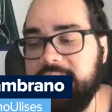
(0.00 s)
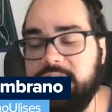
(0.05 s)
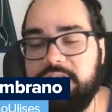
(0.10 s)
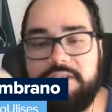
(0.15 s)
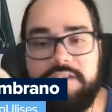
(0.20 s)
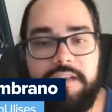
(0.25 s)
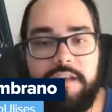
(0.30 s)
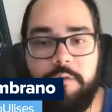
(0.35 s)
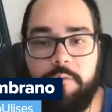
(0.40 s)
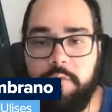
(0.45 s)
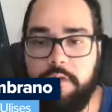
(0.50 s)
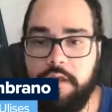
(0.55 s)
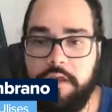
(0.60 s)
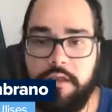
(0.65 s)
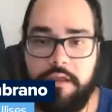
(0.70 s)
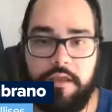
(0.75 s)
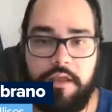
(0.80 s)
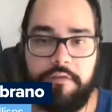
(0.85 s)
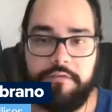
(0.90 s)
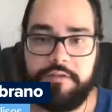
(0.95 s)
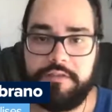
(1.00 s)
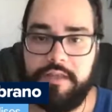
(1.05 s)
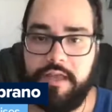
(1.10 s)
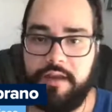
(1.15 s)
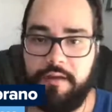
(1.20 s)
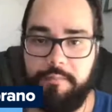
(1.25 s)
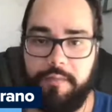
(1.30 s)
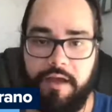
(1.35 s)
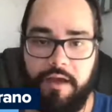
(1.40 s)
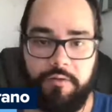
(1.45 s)
just like we have
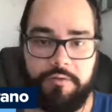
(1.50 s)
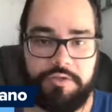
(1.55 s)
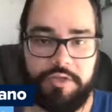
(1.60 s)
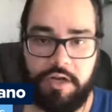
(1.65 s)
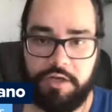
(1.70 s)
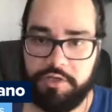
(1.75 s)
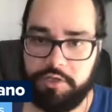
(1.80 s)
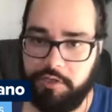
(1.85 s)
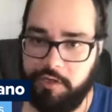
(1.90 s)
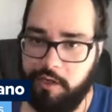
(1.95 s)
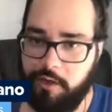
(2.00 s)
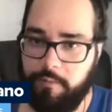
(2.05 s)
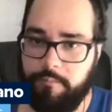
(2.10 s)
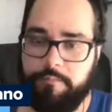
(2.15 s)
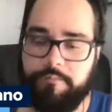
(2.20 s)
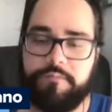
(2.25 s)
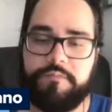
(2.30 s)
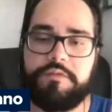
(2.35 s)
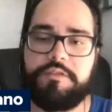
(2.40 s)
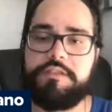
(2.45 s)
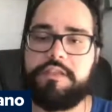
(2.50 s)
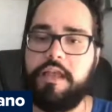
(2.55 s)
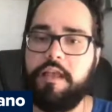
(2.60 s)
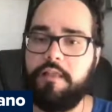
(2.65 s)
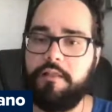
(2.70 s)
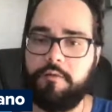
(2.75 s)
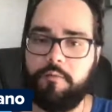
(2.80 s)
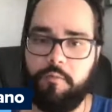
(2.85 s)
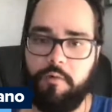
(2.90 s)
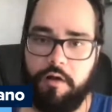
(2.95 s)
said about Josh Lowe,
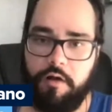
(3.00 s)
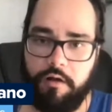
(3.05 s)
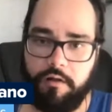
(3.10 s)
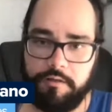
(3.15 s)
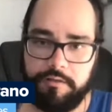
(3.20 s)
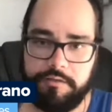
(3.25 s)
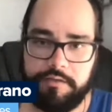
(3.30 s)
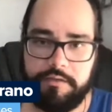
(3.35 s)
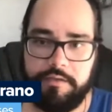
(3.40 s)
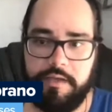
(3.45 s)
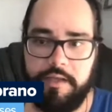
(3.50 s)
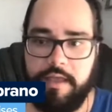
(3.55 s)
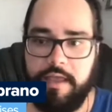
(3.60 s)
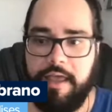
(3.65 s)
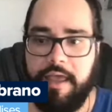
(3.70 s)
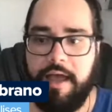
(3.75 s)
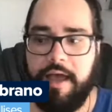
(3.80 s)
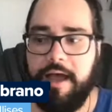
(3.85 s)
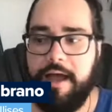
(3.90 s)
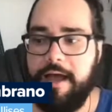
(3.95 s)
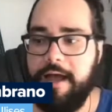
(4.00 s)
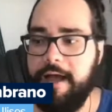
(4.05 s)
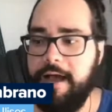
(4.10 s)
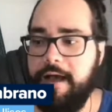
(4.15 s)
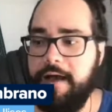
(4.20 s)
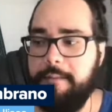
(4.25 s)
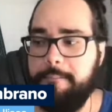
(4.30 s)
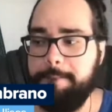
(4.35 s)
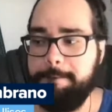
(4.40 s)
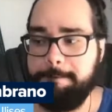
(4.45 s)
Taylor Walls,
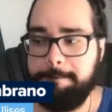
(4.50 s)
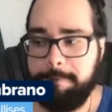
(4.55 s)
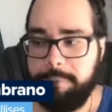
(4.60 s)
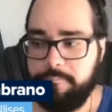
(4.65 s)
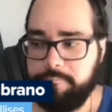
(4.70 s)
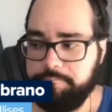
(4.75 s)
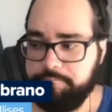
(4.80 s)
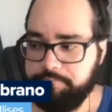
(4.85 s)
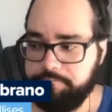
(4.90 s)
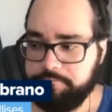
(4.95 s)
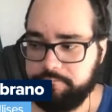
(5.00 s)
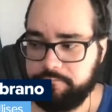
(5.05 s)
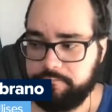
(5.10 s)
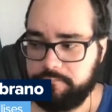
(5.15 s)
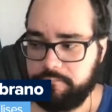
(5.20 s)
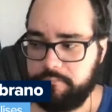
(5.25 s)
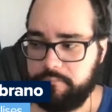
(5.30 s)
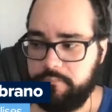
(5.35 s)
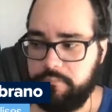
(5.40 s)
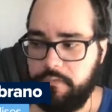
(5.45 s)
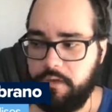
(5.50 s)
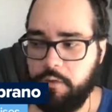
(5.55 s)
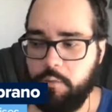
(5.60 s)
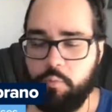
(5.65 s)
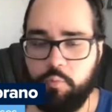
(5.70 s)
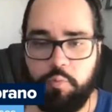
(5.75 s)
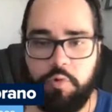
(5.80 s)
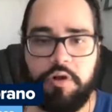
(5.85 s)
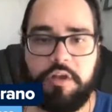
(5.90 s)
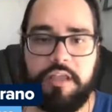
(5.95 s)
um,
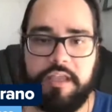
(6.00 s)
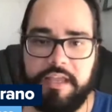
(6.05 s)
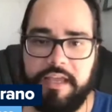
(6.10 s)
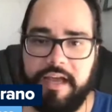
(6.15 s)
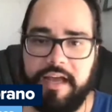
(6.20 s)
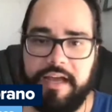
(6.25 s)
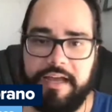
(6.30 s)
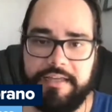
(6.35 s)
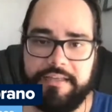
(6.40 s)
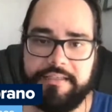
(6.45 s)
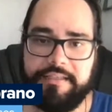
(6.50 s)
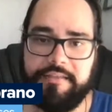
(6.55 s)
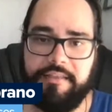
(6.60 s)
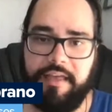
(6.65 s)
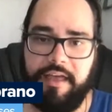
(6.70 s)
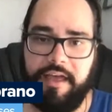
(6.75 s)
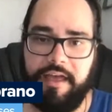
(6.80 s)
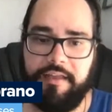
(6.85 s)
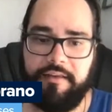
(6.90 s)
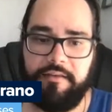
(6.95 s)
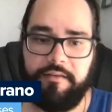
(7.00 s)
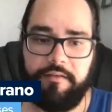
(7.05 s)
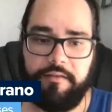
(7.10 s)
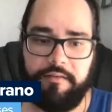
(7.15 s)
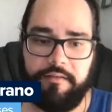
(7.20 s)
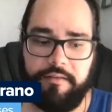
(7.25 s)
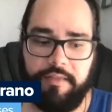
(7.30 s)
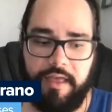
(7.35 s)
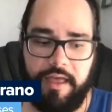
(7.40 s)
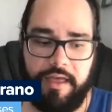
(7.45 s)
rookie guys that
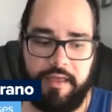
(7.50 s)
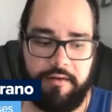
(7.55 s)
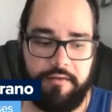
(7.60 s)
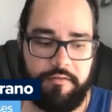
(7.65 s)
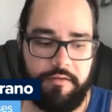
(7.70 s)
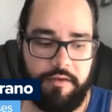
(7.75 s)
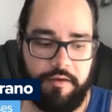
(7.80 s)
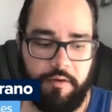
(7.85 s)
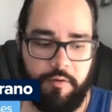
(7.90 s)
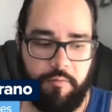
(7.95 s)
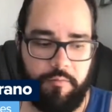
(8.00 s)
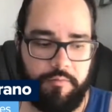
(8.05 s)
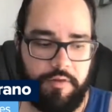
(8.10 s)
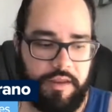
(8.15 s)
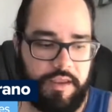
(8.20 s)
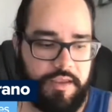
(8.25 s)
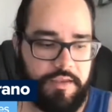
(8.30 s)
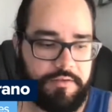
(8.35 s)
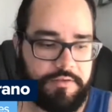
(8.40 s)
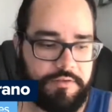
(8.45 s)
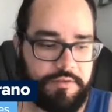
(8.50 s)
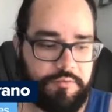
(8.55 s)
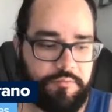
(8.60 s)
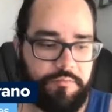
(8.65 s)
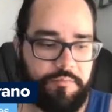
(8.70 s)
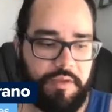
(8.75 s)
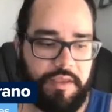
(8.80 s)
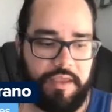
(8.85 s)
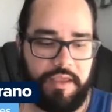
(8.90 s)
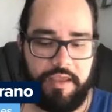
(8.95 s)
need to
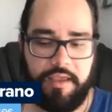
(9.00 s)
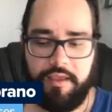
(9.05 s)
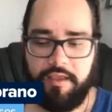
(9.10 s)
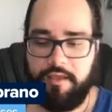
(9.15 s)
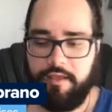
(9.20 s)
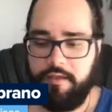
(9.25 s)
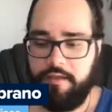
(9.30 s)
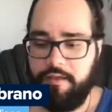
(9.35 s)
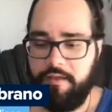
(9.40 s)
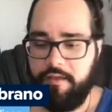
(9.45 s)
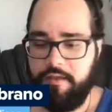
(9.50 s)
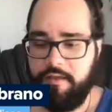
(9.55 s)
be